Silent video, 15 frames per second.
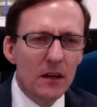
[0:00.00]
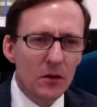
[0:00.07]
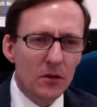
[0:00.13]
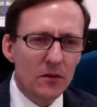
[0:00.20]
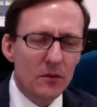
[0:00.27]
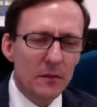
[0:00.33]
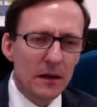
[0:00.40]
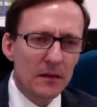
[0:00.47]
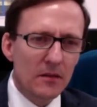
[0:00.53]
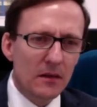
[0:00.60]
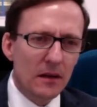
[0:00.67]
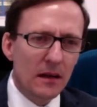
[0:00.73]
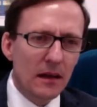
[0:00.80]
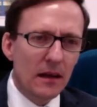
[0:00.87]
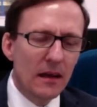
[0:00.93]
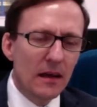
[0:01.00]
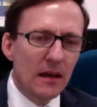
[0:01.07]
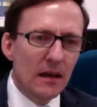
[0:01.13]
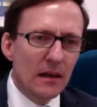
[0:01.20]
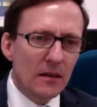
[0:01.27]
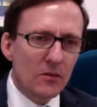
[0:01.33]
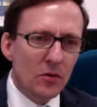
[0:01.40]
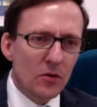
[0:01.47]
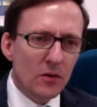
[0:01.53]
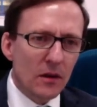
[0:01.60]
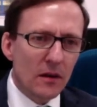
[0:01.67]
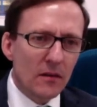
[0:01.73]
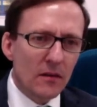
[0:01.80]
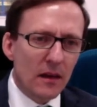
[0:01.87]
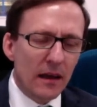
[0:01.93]
automatically, talk
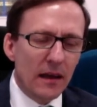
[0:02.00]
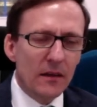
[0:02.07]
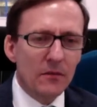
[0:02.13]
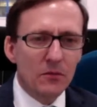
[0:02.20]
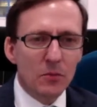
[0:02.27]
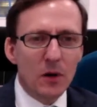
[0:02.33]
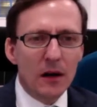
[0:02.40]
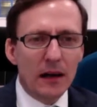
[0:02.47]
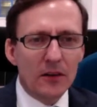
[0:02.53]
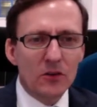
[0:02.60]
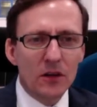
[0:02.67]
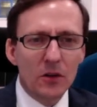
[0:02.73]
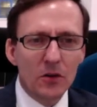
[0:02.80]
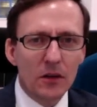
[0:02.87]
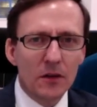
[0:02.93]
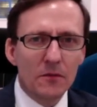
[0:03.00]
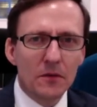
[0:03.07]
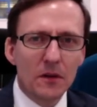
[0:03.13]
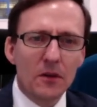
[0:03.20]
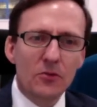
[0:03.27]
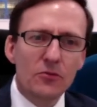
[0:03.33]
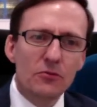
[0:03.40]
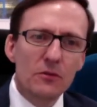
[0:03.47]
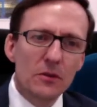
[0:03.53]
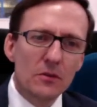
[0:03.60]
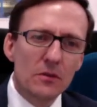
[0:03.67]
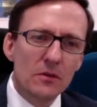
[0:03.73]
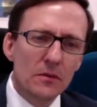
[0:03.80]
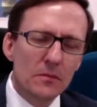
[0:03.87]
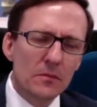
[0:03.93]
as if we're actually looking for the
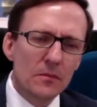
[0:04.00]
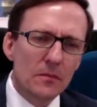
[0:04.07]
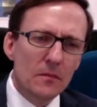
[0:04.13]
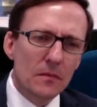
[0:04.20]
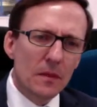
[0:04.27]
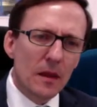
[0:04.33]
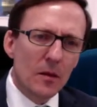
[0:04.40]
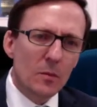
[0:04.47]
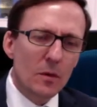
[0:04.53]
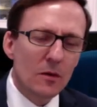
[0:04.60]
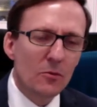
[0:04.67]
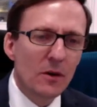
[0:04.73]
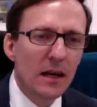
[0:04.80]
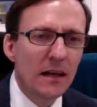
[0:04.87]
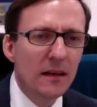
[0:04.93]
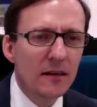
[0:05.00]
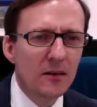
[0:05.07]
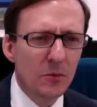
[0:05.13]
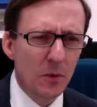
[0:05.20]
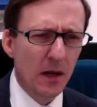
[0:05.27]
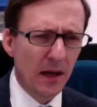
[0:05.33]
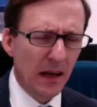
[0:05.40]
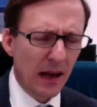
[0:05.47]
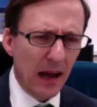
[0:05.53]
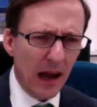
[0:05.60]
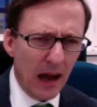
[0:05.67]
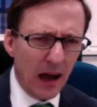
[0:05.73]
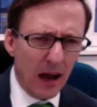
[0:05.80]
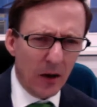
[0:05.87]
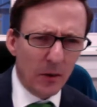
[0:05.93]
truth. But rarely
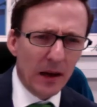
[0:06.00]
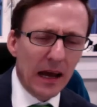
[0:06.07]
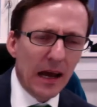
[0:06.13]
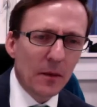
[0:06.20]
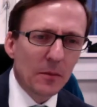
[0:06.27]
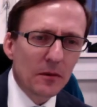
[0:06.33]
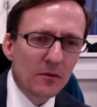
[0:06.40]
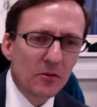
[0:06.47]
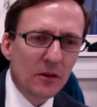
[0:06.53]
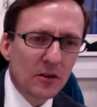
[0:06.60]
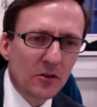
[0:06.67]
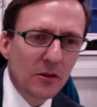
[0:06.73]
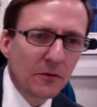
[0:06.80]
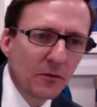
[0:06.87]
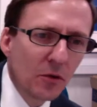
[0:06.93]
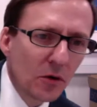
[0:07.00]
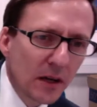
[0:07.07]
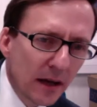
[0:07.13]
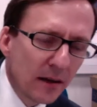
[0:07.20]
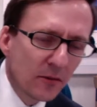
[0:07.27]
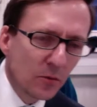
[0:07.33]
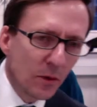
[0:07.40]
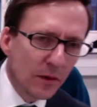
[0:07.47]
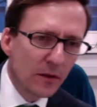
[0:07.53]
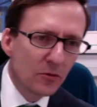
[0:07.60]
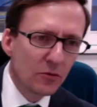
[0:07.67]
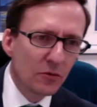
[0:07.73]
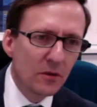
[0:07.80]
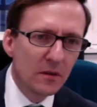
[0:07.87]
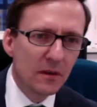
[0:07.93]
are we able to actually forecast what the
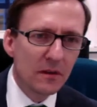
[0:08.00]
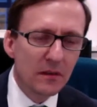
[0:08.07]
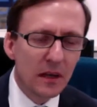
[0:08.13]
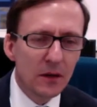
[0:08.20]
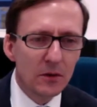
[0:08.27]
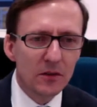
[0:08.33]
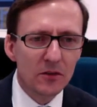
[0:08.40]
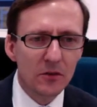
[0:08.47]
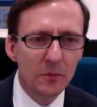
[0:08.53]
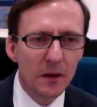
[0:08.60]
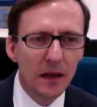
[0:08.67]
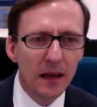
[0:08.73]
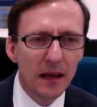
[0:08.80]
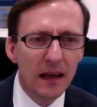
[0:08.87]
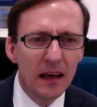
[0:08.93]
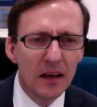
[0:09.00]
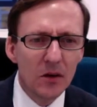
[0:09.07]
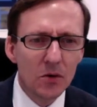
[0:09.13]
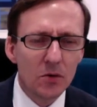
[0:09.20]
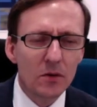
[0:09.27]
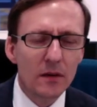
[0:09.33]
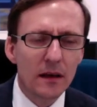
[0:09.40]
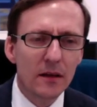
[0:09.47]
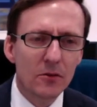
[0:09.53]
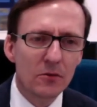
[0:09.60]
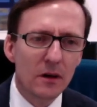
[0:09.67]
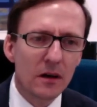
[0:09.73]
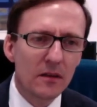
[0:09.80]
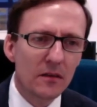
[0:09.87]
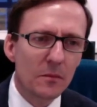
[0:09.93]
truth is going to be, although there
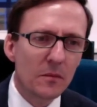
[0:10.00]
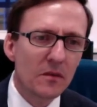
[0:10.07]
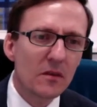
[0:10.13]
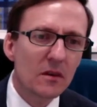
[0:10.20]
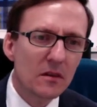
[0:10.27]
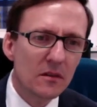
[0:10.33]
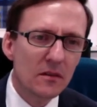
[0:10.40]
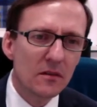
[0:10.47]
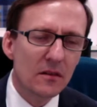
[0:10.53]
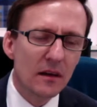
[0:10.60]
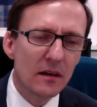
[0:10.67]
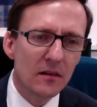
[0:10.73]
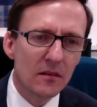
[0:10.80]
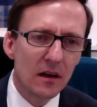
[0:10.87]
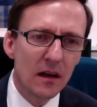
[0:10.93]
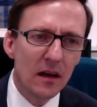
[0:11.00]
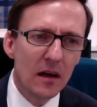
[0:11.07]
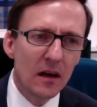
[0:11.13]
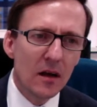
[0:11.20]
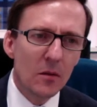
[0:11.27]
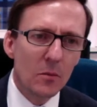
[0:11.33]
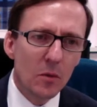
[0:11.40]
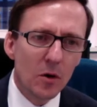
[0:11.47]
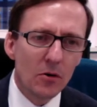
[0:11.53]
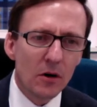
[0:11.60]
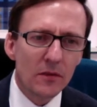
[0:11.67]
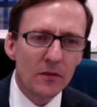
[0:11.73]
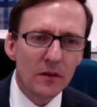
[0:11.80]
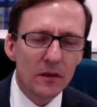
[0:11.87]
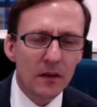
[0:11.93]
are some certainties. More
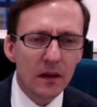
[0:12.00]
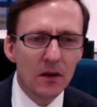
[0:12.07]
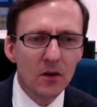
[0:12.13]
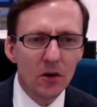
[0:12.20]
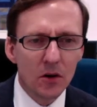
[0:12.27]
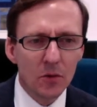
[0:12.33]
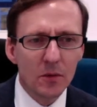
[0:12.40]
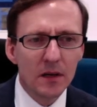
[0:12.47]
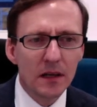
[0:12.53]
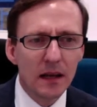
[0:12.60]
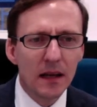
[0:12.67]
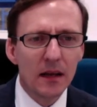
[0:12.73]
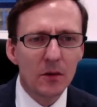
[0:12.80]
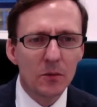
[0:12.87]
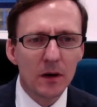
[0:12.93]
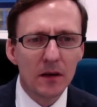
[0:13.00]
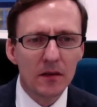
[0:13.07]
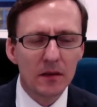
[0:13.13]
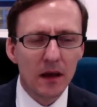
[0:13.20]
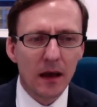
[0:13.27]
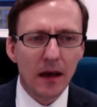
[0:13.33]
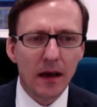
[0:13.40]
often than not, we're dealing with